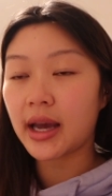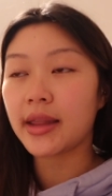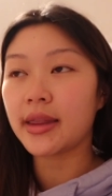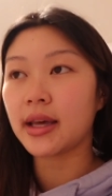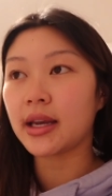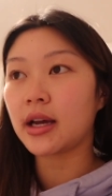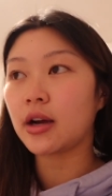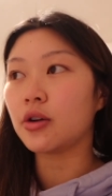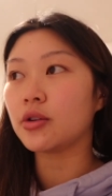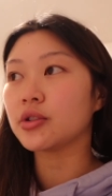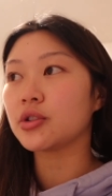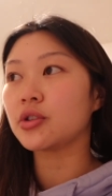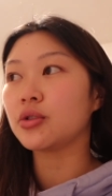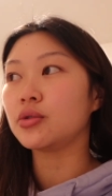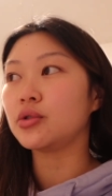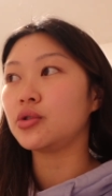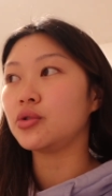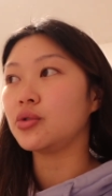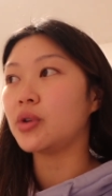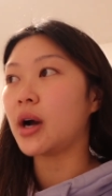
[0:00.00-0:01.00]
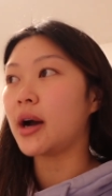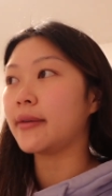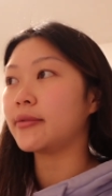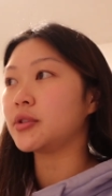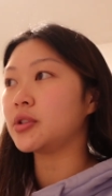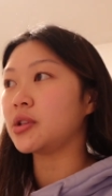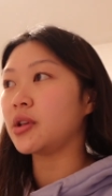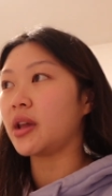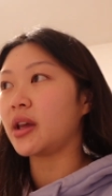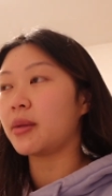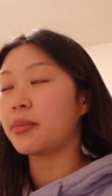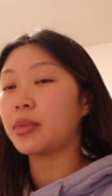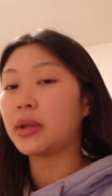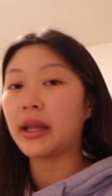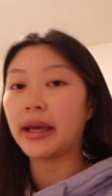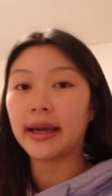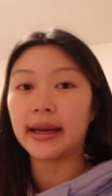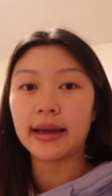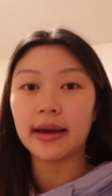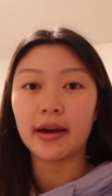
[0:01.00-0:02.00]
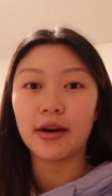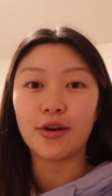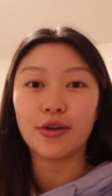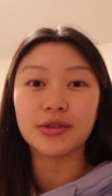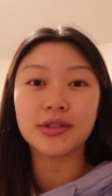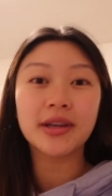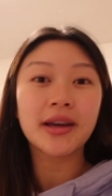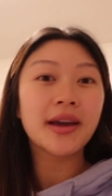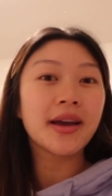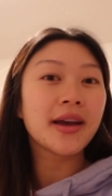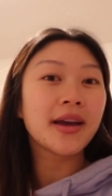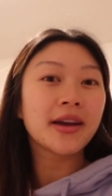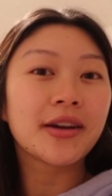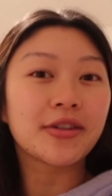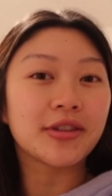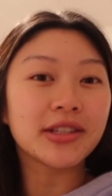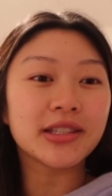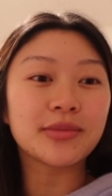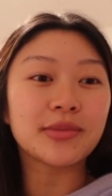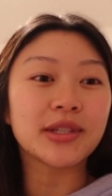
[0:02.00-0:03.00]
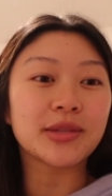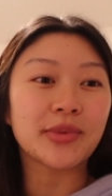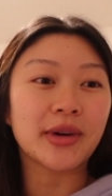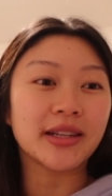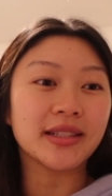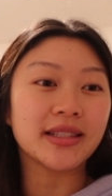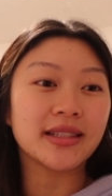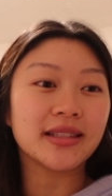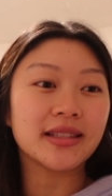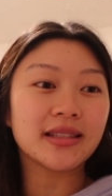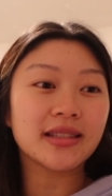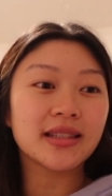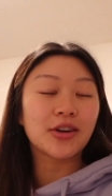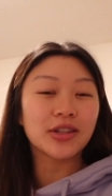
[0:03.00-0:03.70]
And then I also do have to like plan out Christmas presents.